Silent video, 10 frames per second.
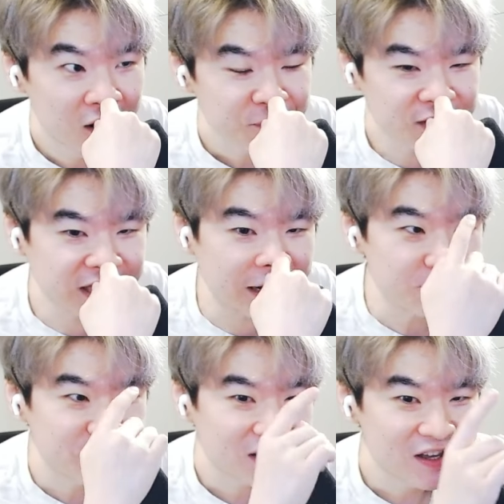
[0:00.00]
Because, like,
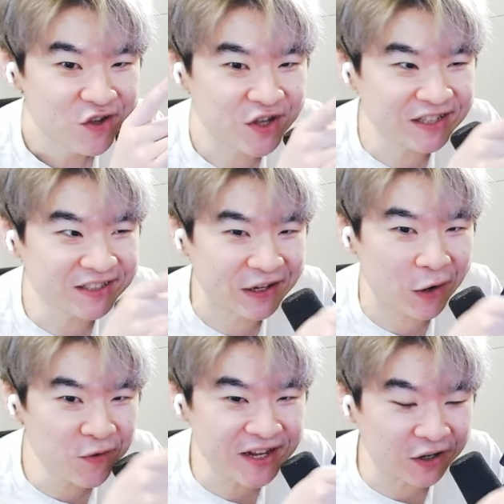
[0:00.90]
she's the
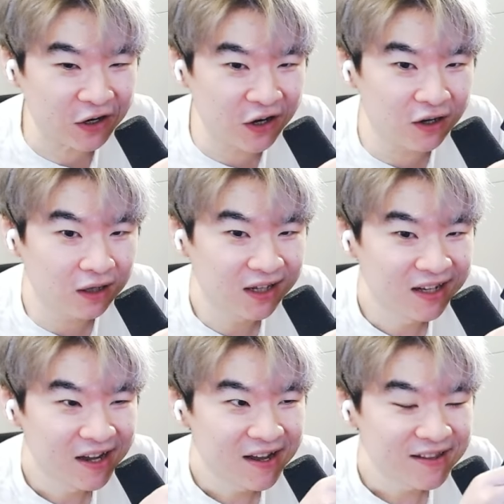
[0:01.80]
only girl...
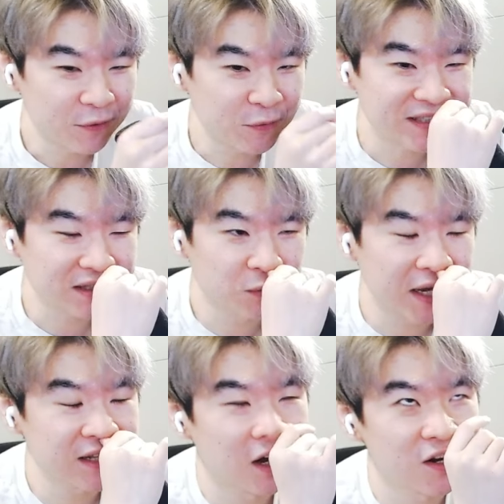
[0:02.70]
That we
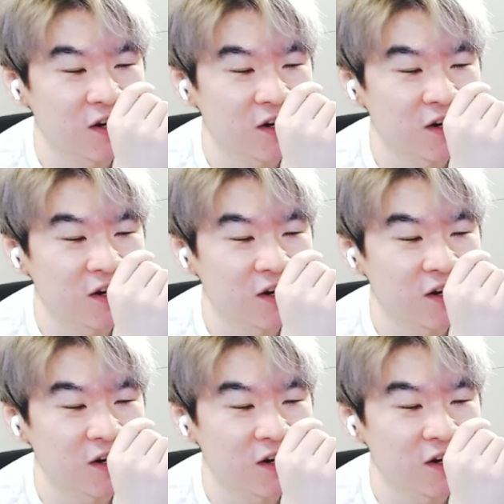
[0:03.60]
wait, no.